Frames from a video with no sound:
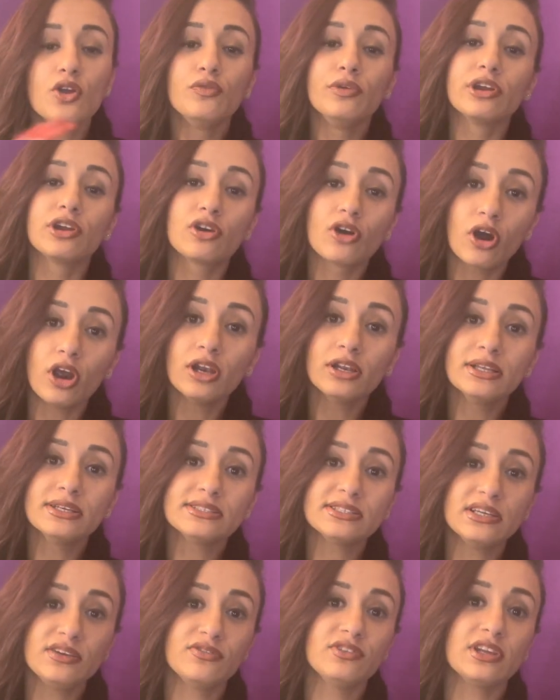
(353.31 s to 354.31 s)

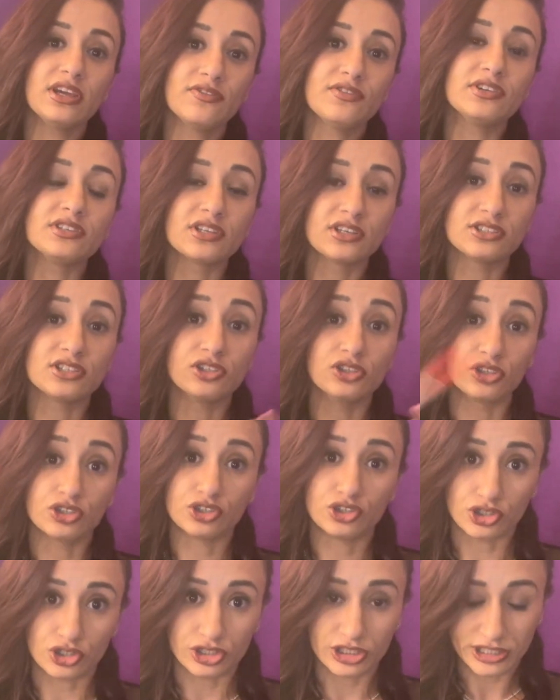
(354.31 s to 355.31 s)
regardless, even if it doesn't
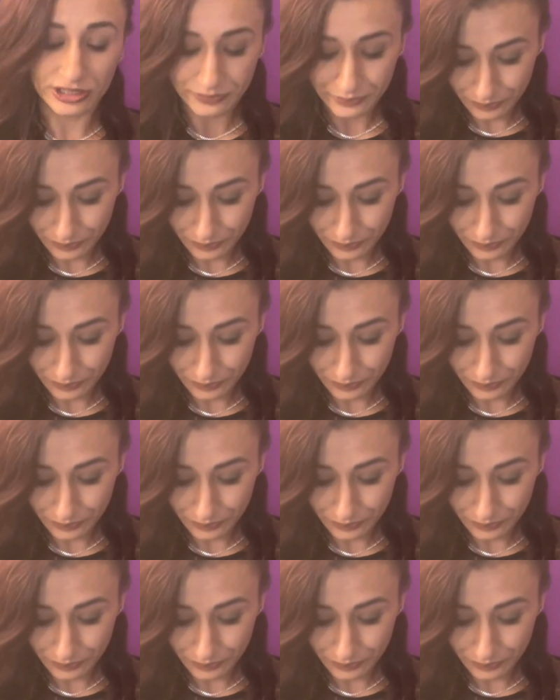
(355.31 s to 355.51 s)
look dirty.